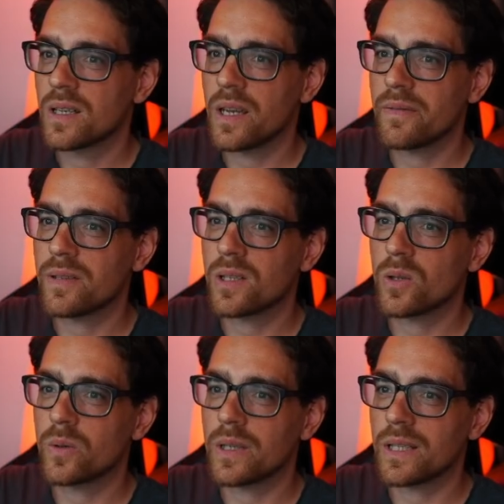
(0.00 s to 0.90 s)
If we
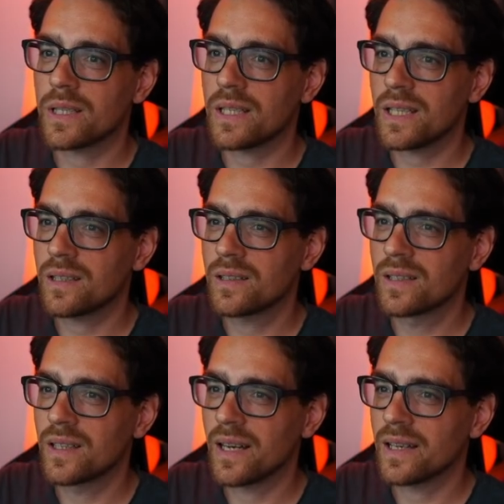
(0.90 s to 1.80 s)
go in here
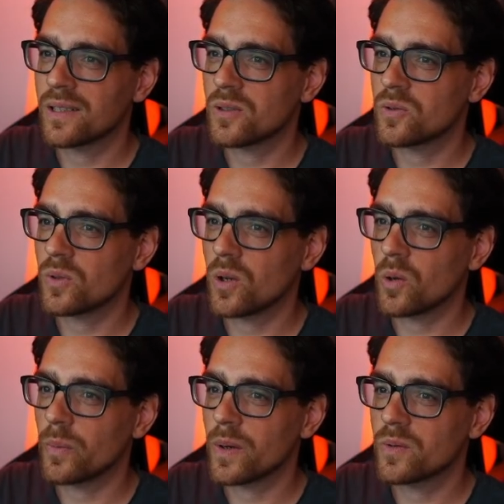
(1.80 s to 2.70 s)
and go to all
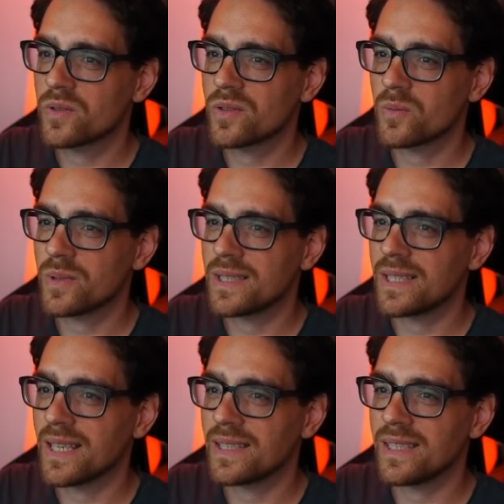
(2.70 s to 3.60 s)
posts, we see
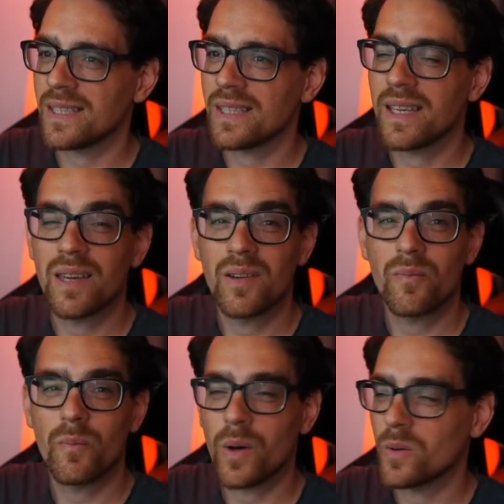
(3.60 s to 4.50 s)
that the
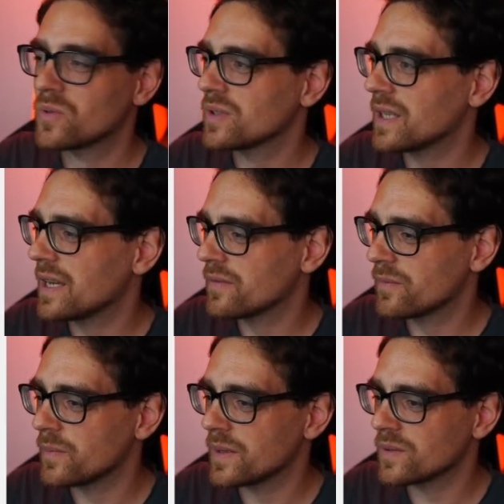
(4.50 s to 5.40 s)
posts have
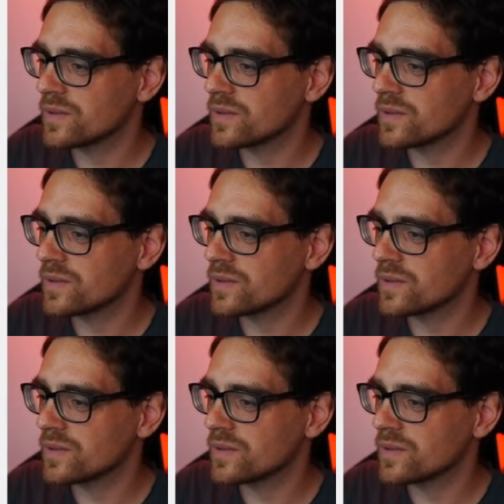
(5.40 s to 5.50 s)
been